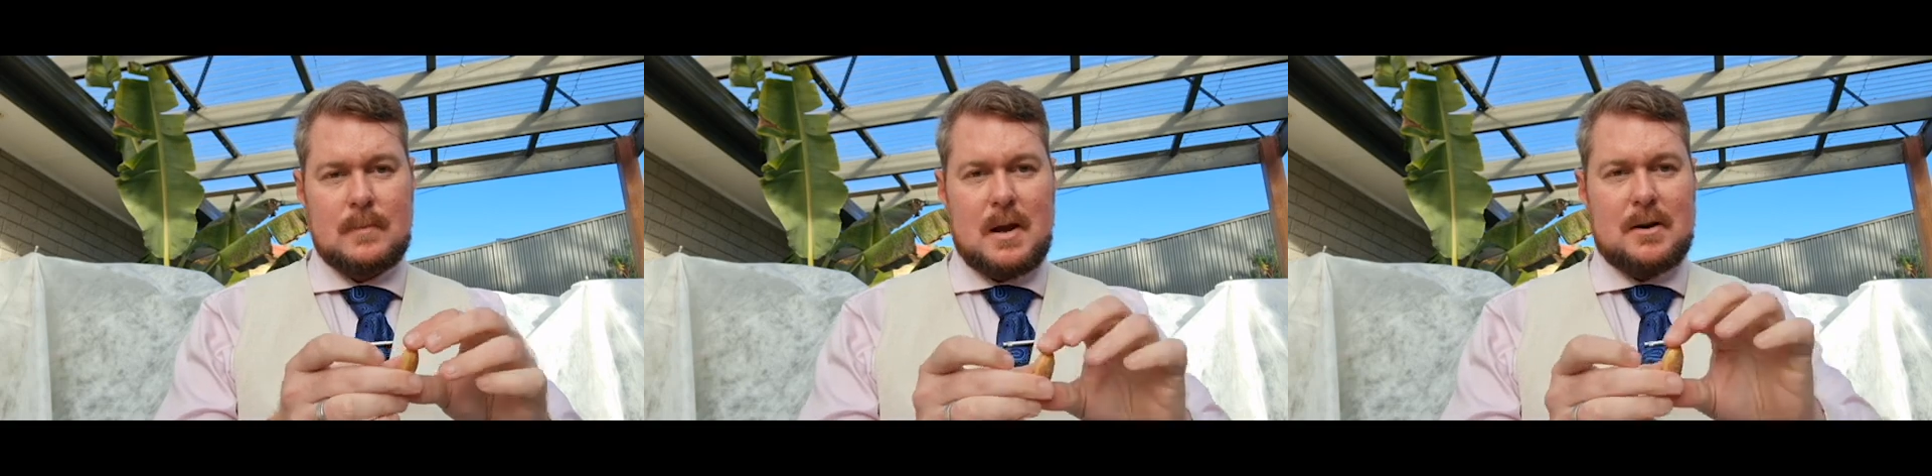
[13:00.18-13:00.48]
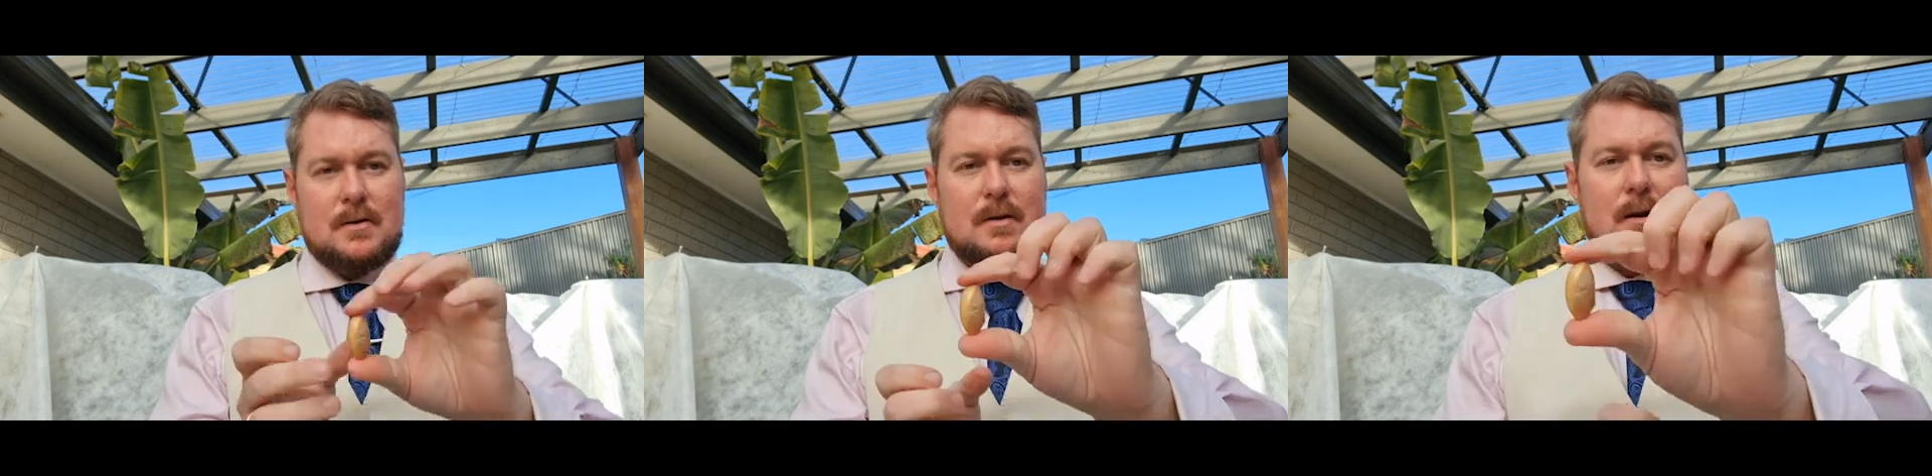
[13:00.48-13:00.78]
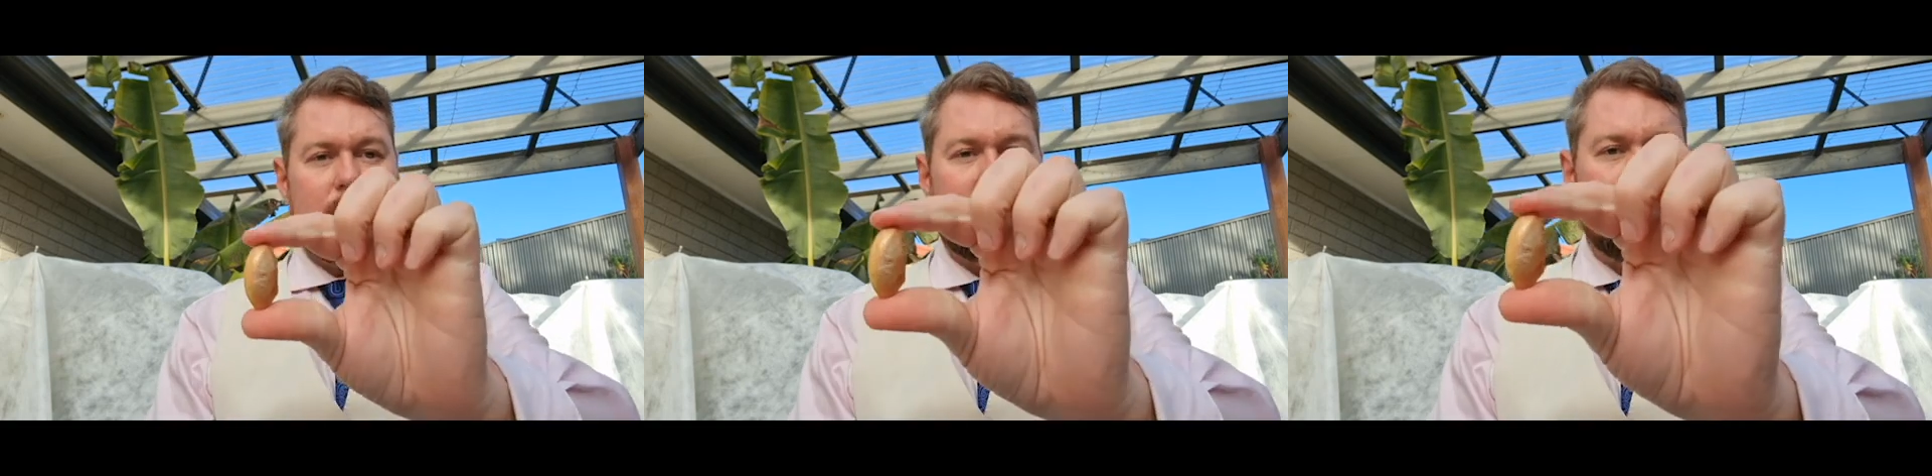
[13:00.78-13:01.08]
I don't
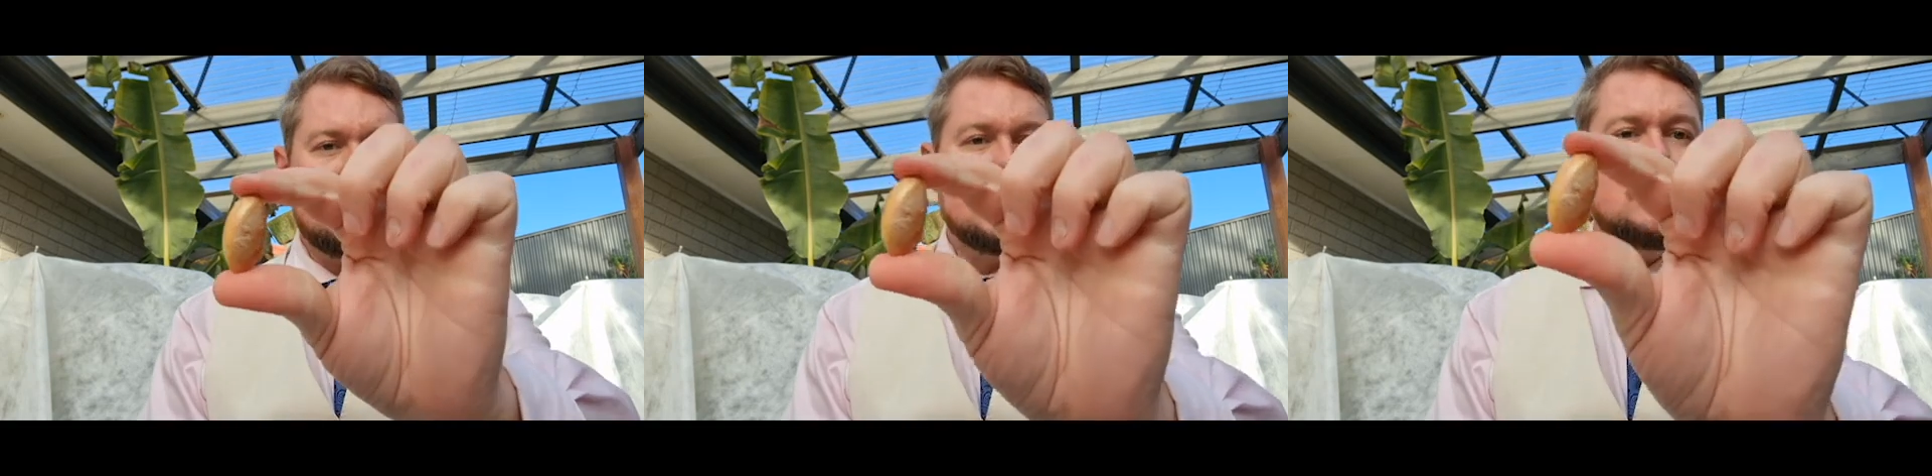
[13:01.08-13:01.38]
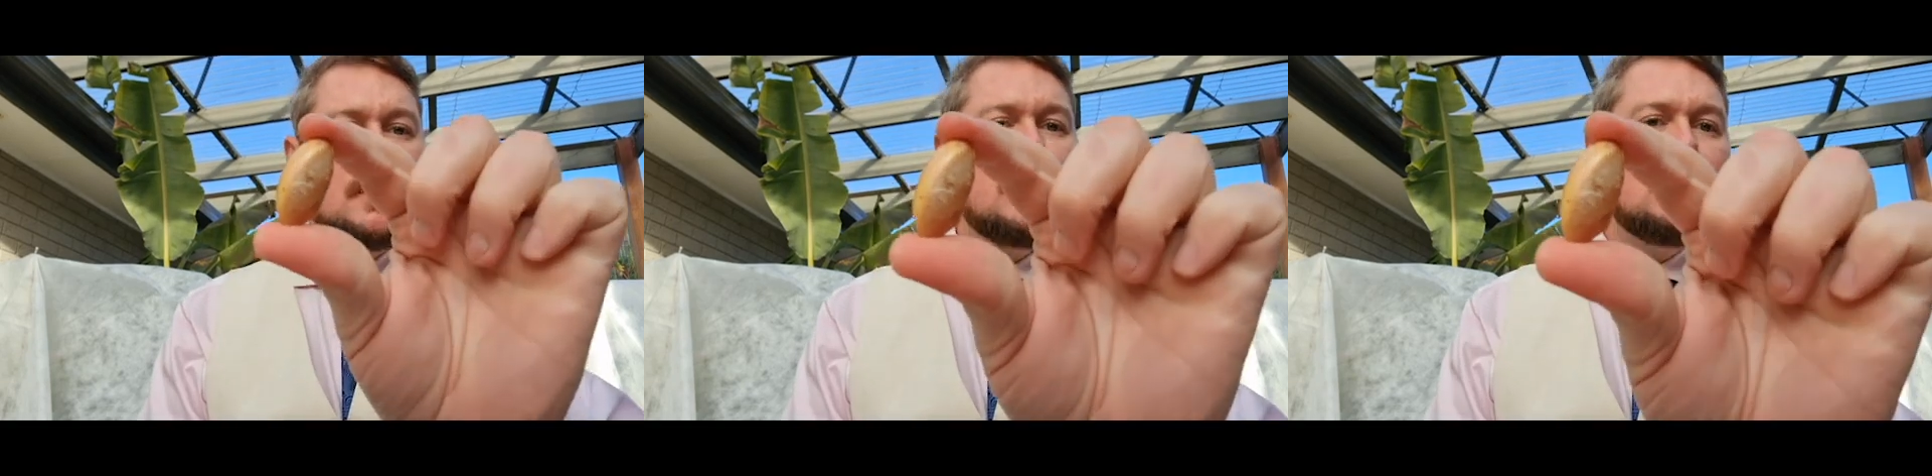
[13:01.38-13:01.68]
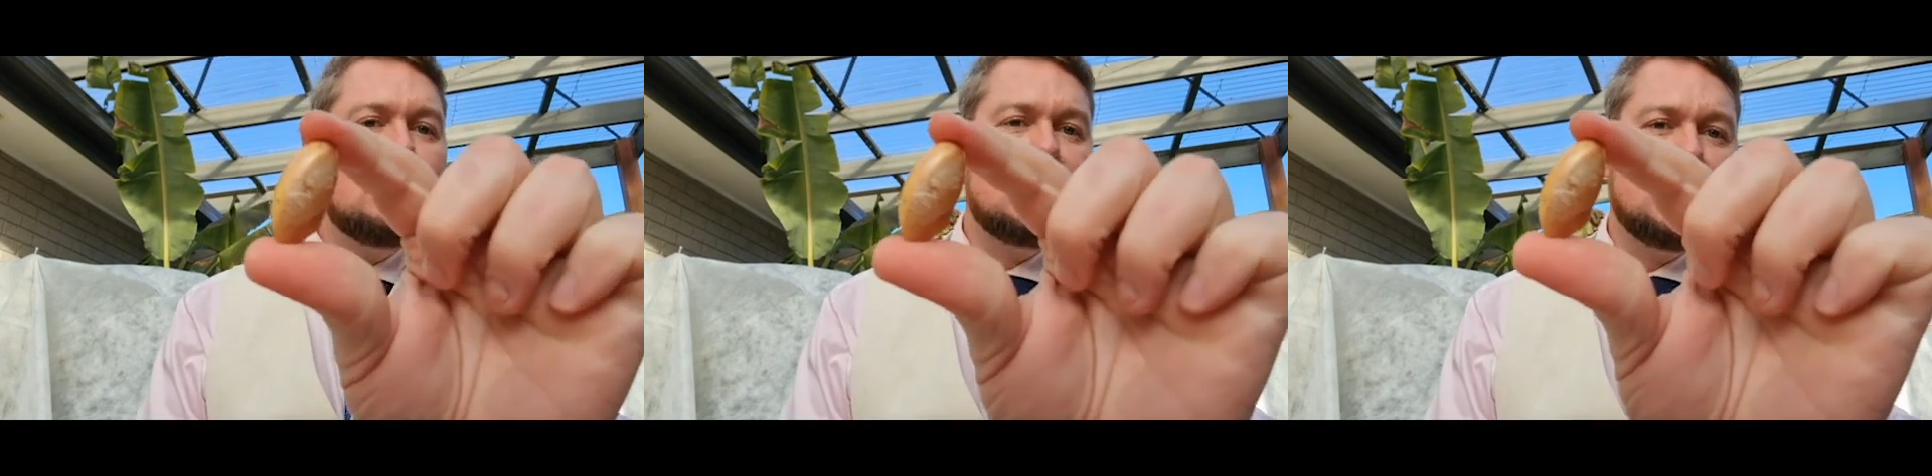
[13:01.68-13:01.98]
think I damaged this one at
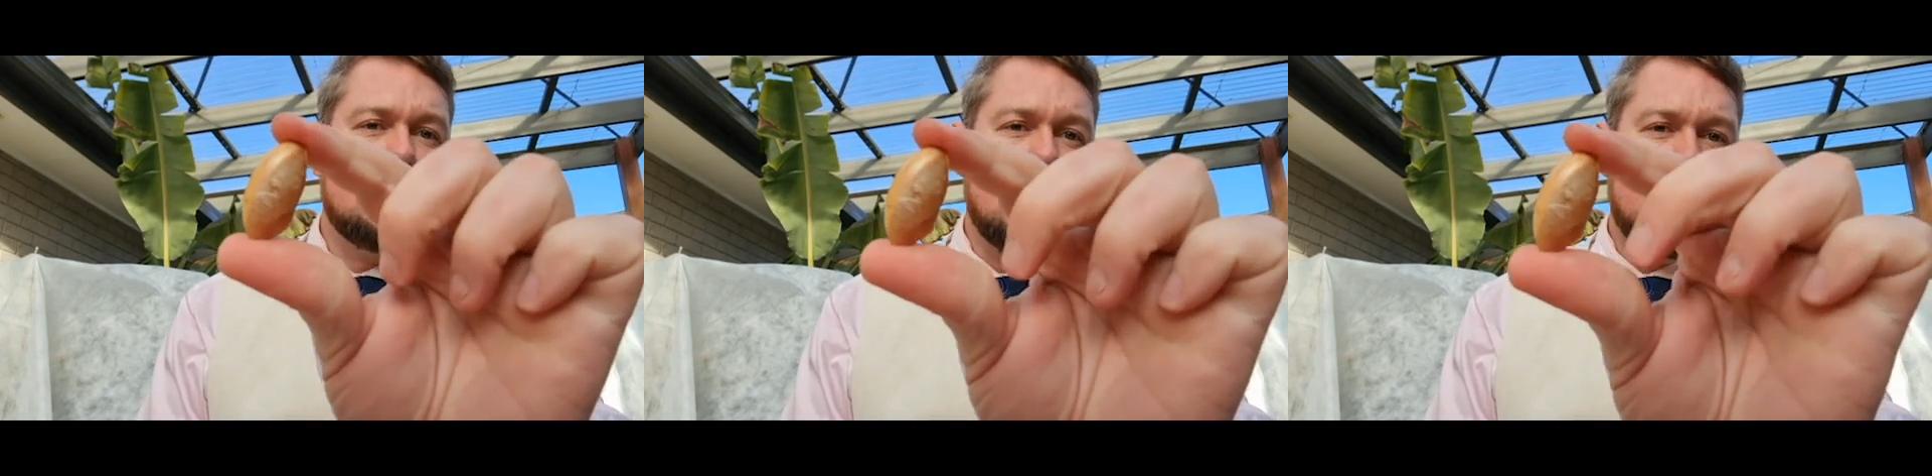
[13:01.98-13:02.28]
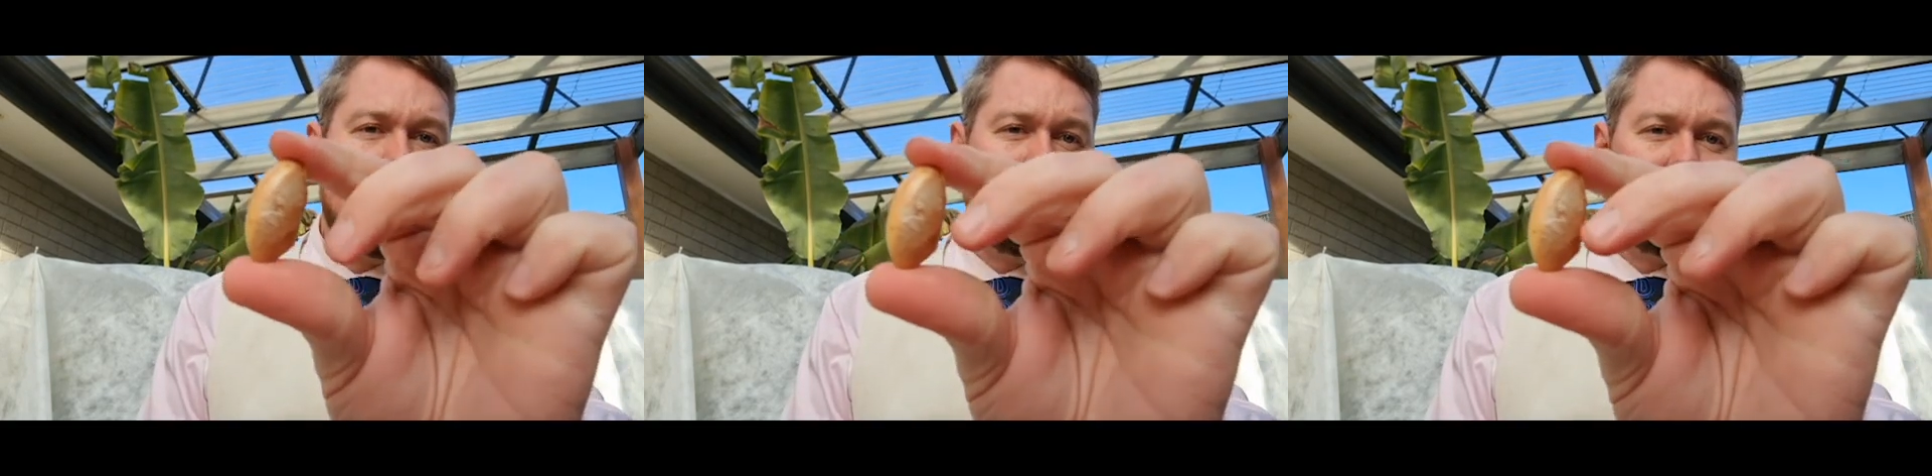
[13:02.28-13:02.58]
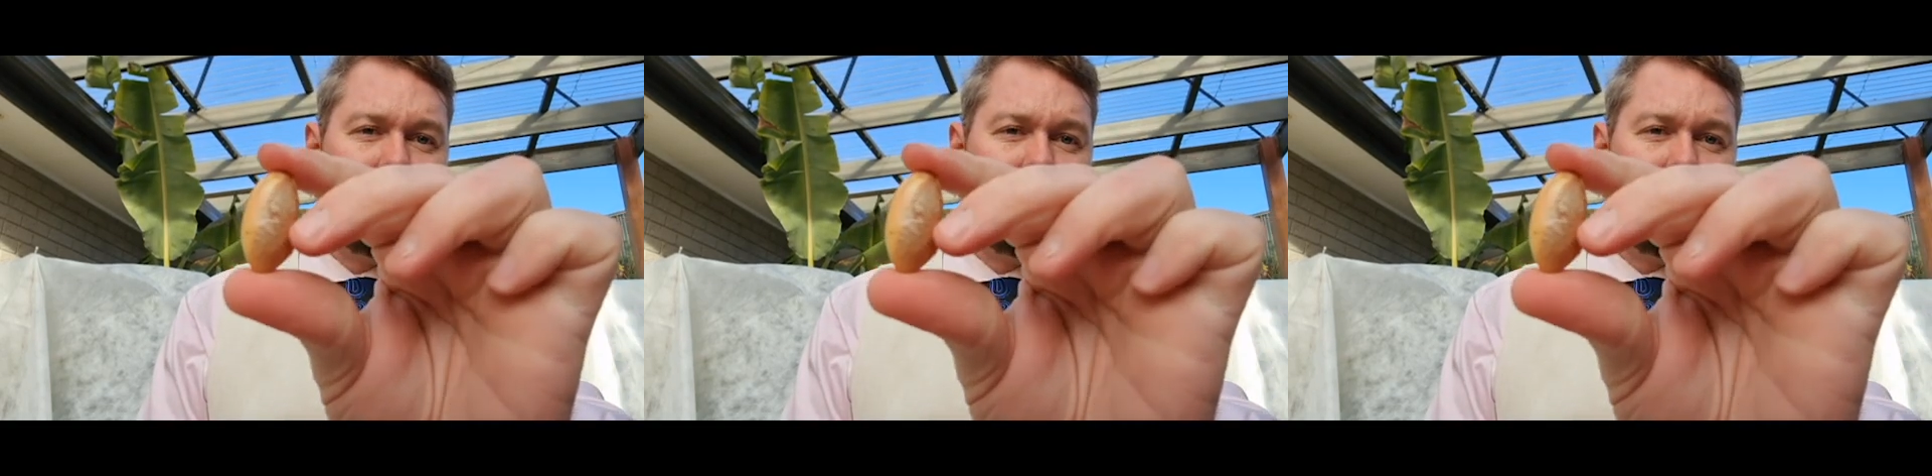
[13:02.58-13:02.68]
all, which is really nice.